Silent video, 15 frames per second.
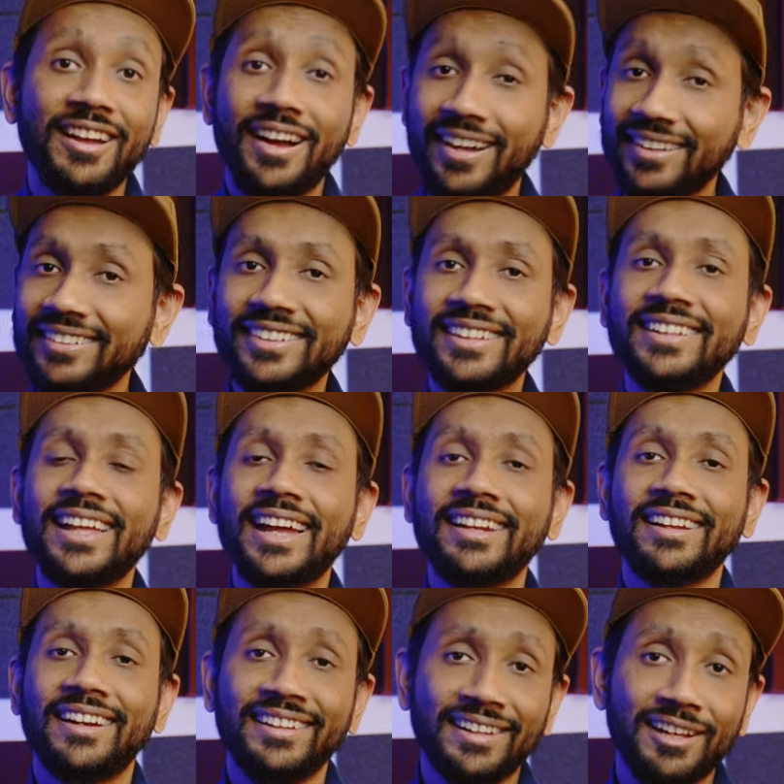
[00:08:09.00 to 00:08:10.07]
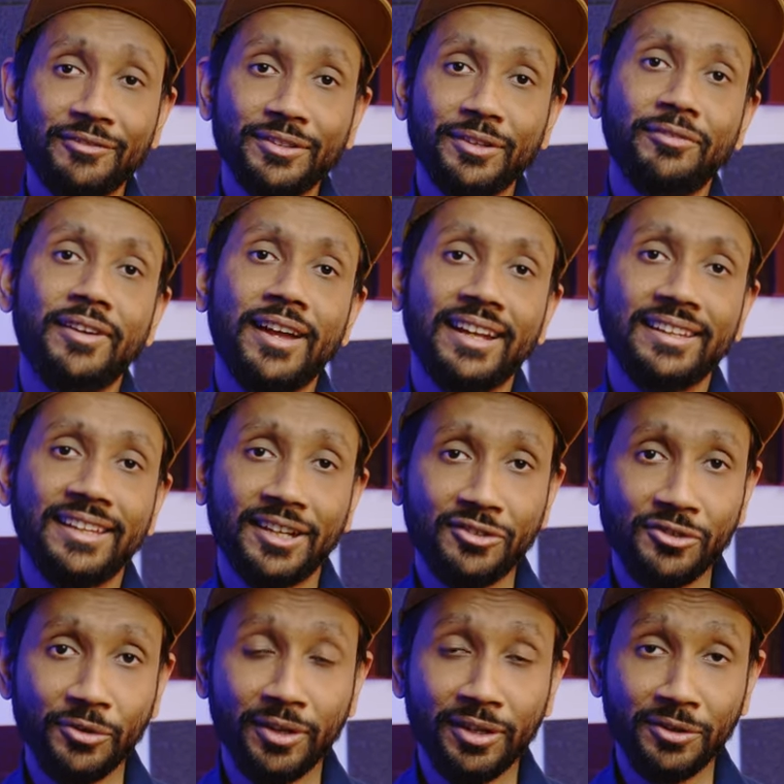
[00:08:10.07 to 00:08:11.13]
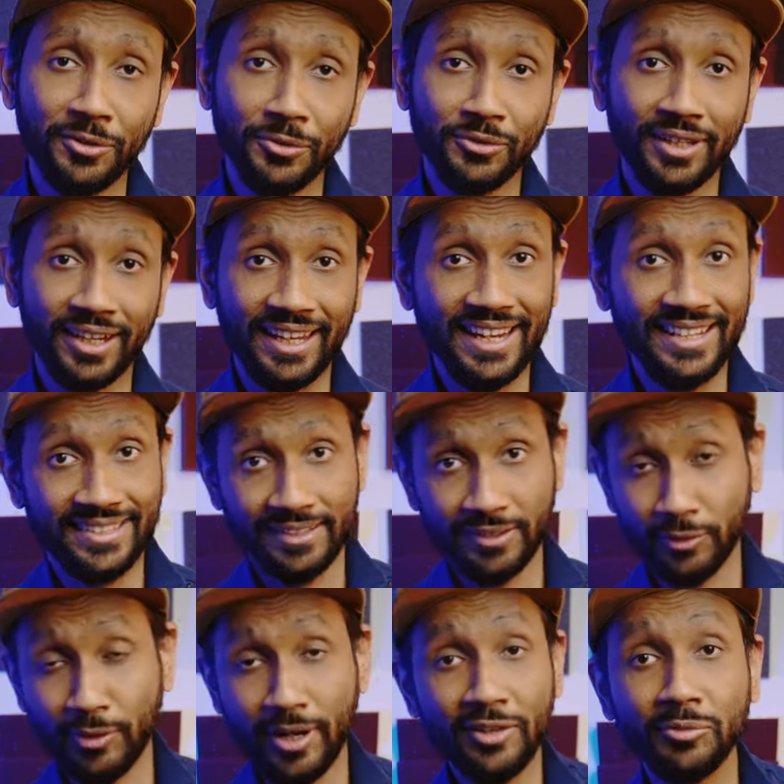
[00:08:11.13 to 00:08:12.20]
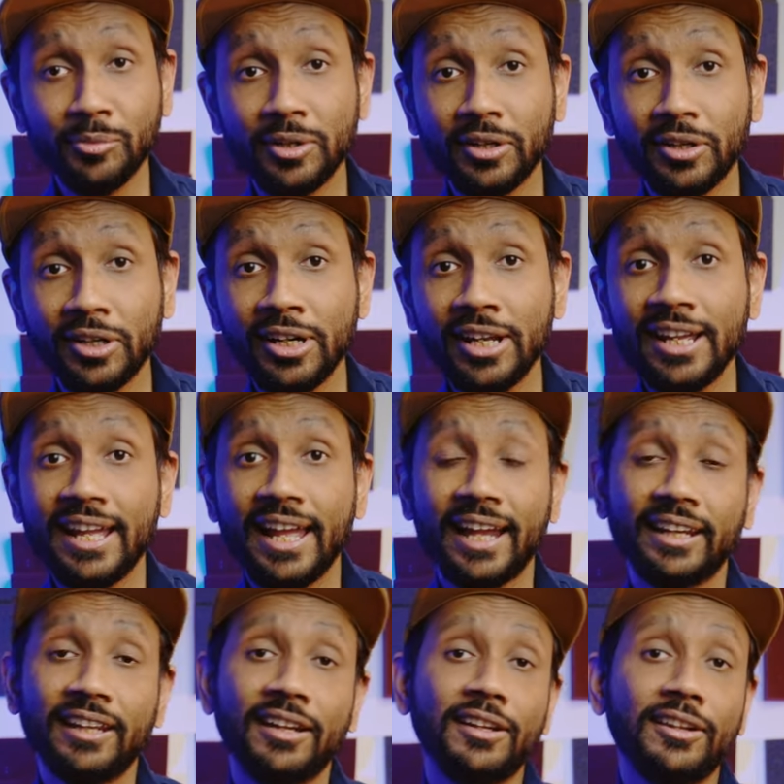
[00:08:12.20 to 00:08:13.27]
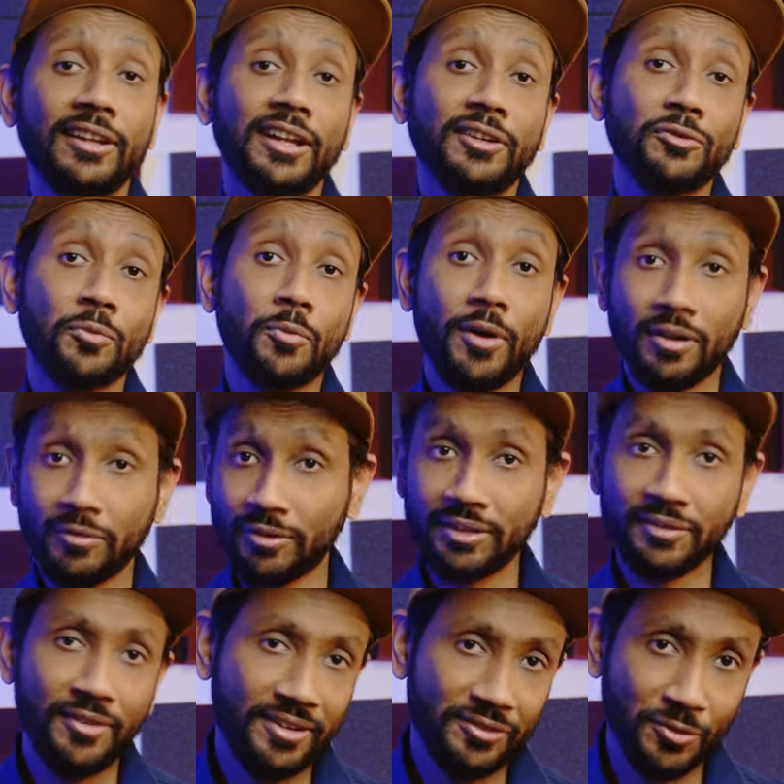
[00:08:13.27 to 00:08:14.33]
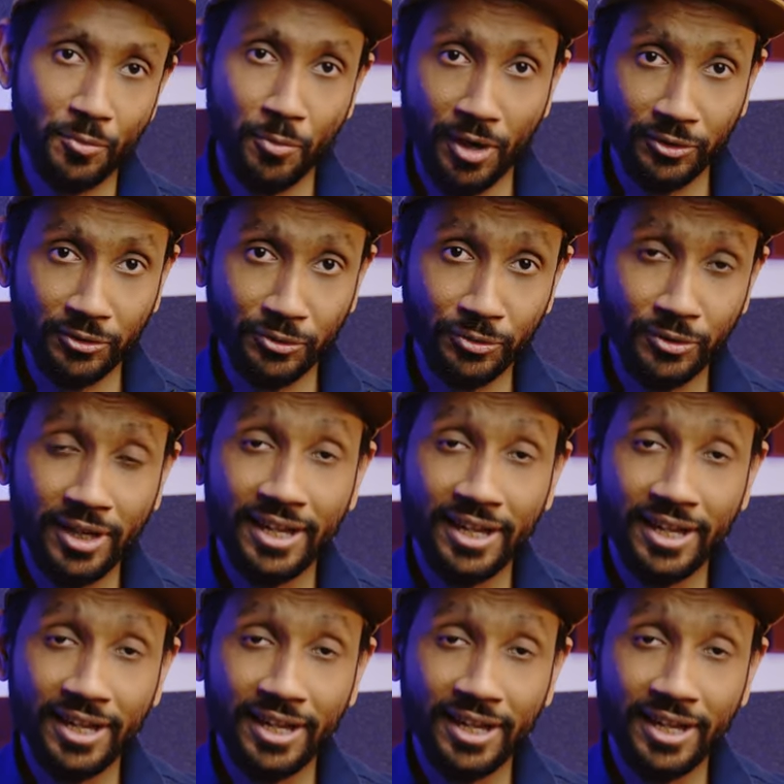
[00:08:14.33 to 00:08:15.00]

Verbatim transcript: Other than that, I love the fact that you can use the case as a transmitter and can connect to whatever device you want to.